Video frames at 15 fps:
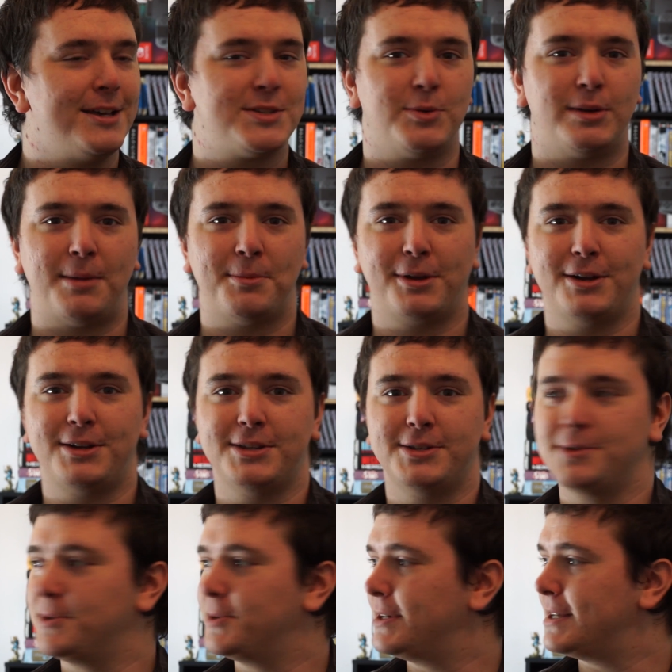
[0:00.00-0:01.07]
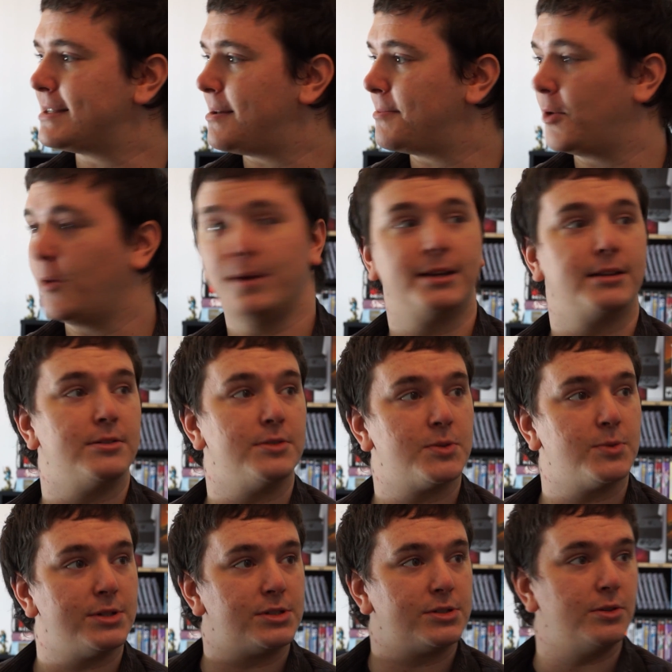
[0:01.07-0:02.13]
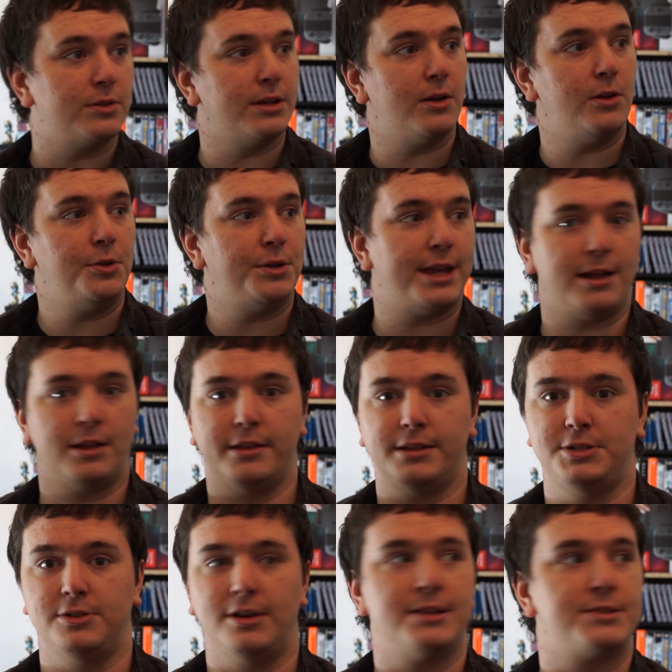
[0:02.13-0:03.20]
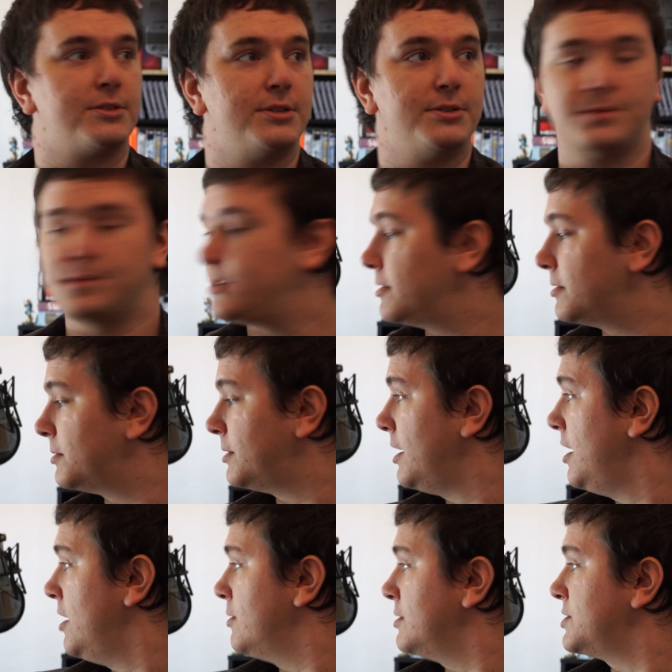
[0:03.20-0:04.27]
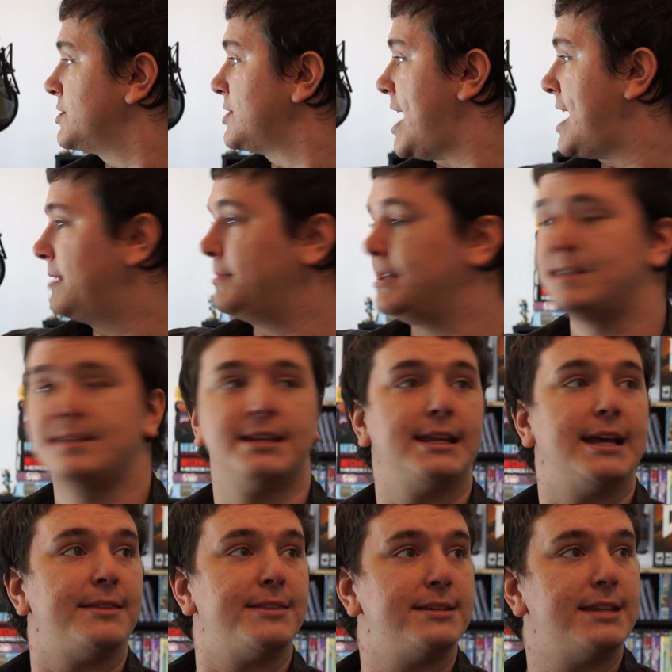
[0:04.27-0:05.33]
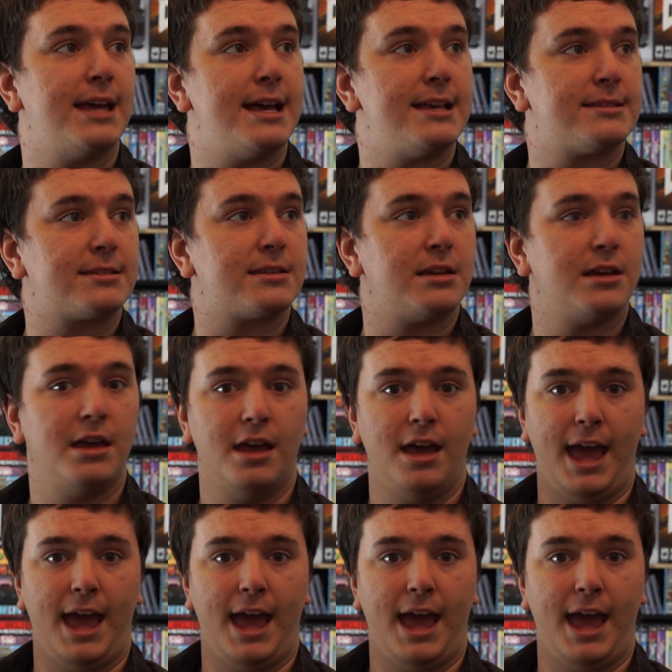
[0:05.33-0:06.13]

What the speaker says: So what I'm going to do is I'm going to switch to the old angle that you guys are used to, which is kind of me sitting at the desk,